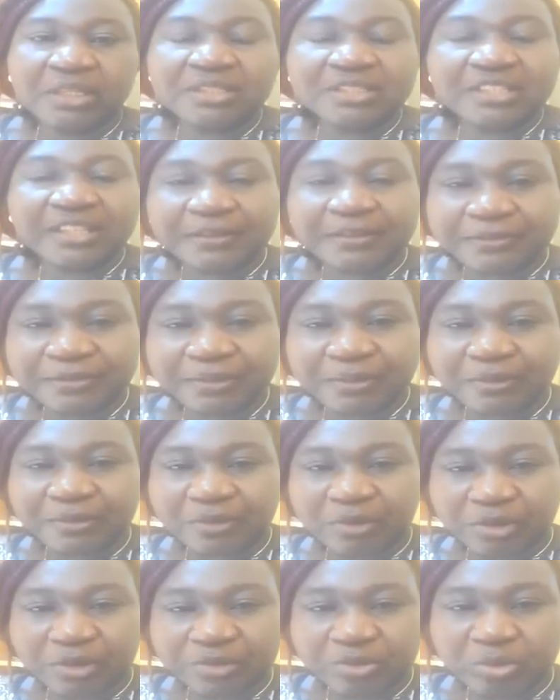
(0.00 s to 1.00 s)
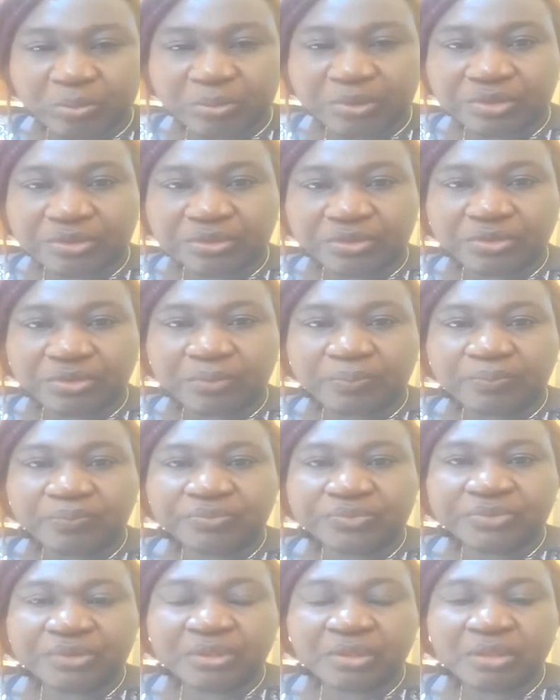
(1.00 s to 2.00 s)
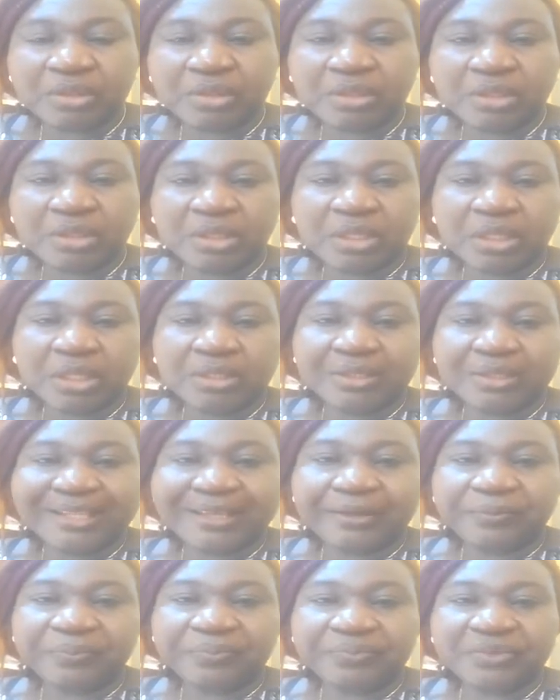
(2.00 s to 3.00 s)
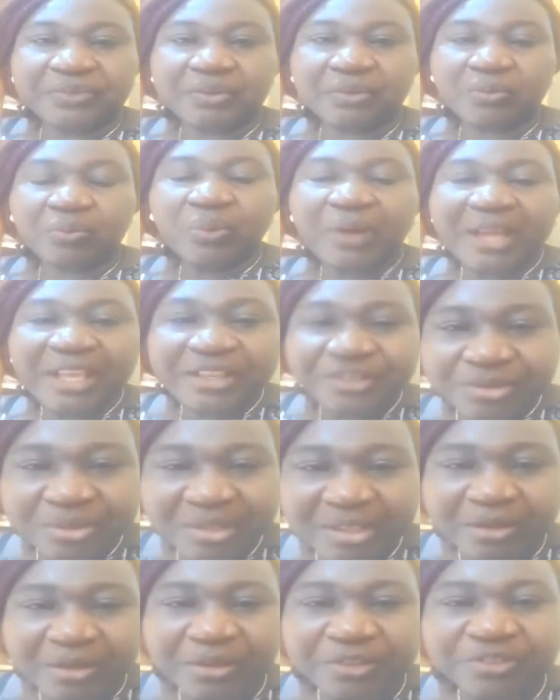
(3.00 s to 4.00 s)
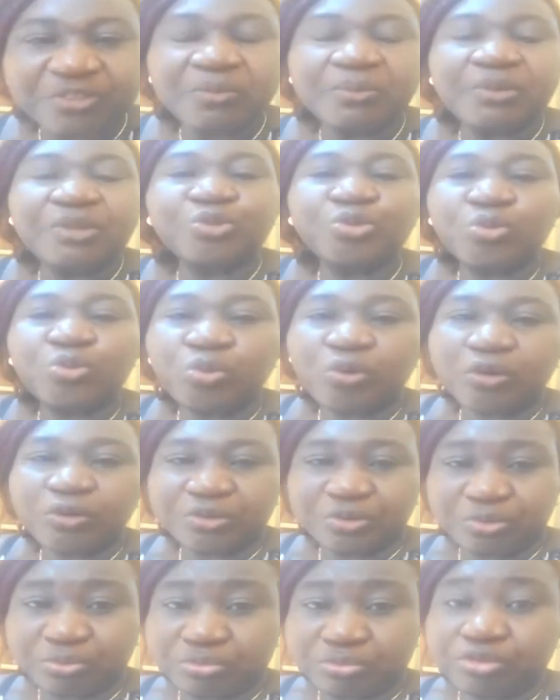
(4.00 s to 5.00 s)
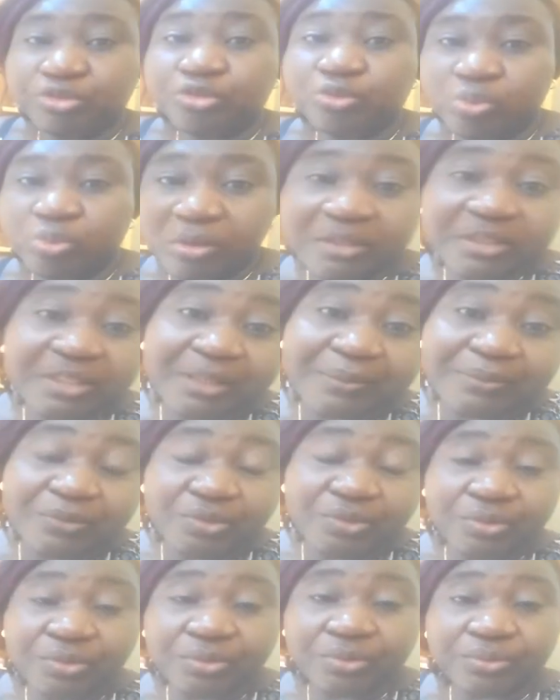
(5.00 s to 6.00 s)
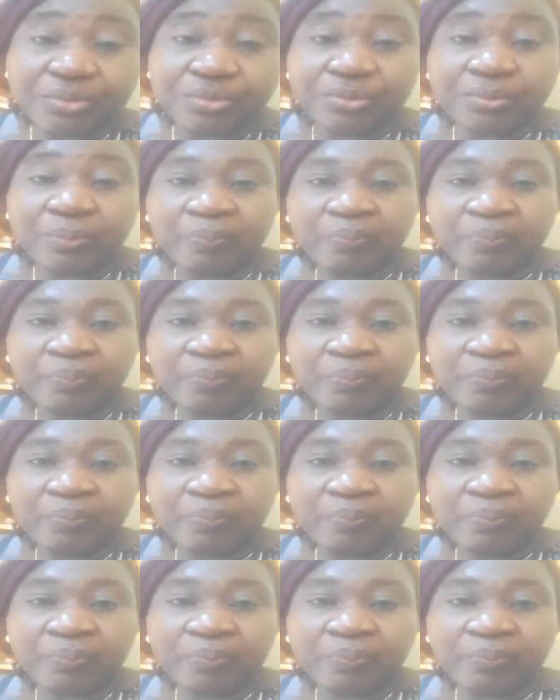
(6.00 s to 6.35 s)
Same thing with customers. Now, why should a customer do what you want them to do?